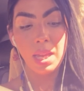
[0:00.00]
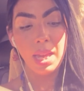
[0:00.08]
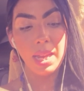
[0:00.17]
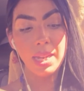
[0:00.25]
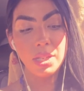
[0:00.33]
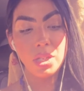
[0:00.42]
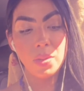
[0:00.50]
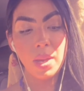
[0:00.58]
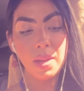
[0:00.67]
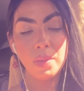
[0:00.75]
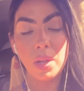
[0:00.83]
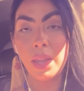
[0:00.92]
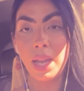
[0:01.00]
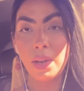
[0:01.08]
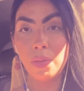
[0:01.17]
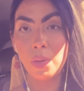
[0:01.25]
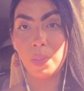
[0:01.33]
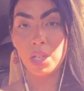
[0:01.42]
And I do have all that
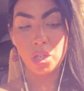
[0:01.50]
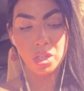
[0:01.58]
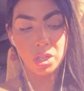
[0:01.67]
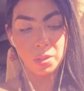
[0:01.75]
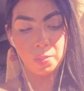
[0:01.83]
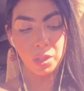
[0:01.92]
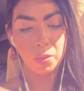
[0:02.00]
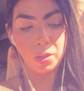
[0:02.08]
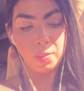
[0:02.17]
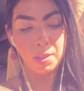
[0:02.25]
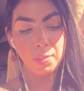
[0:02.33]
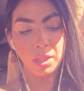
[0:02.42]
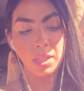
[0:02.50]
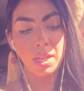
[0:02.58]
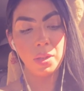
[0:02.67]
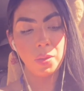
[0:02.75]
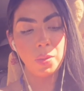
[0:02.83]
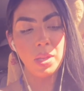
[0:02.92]
information to book with me
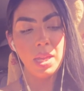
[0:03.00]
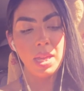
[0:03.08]
below.